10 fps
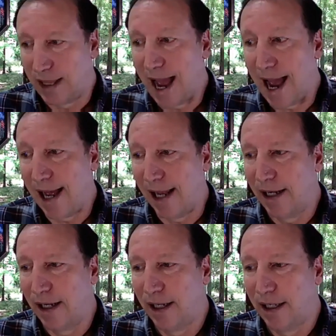that
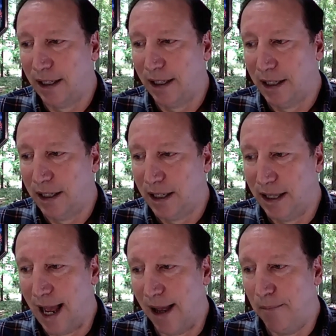
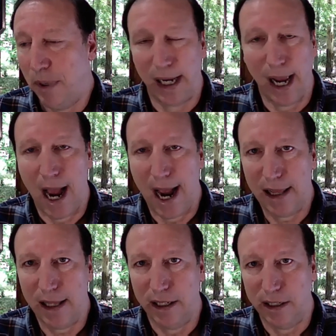big
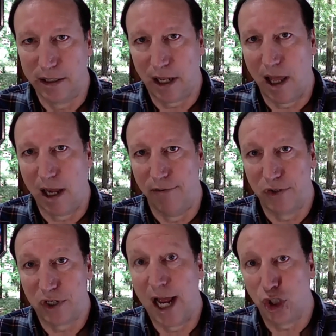island kind of
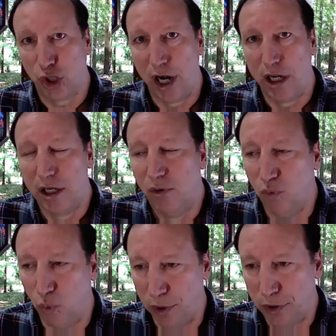saturated
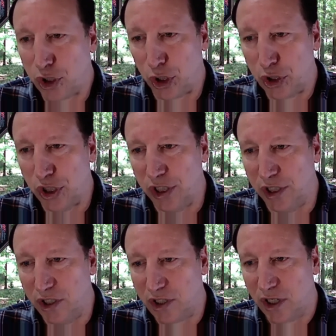with
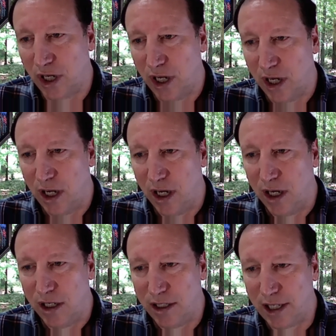churches
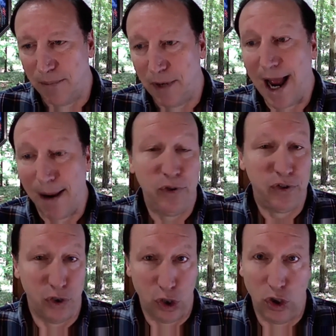seemed
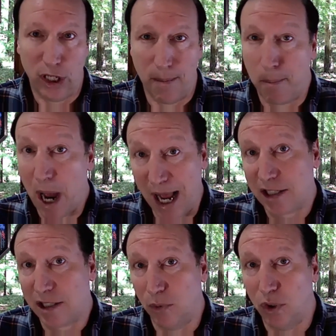absolutely
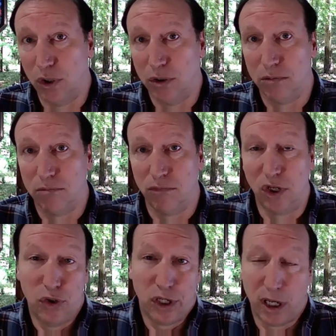impossible
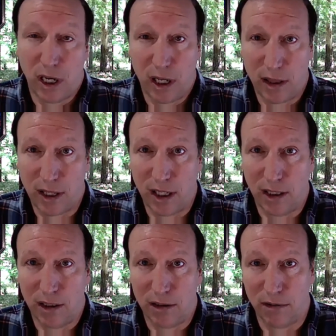using
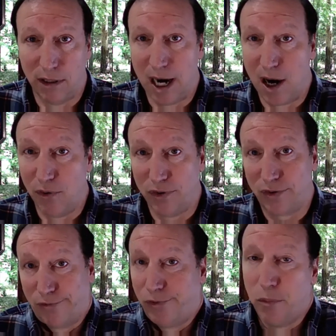anything that I
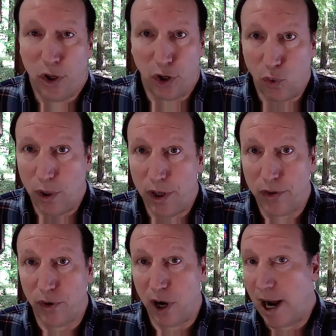was familiar with
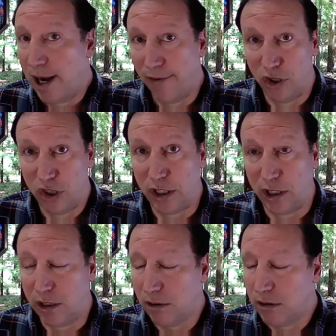or I had ever seen.